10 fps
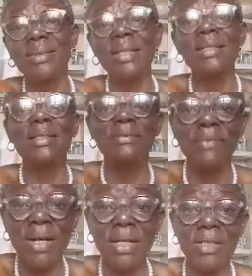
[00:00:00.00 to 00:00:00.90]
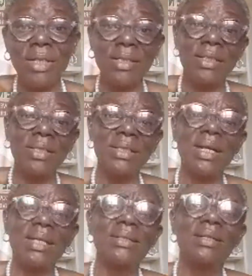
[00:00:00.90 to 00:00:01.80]
that is very interesting is
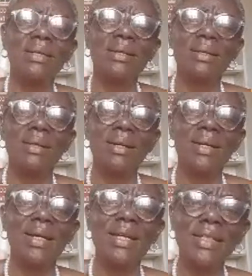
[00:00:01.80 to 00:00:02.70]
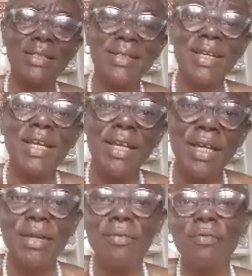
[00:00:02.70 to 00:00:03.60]
that it's a
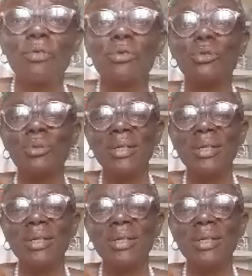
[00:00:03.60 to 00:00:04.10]
healing food.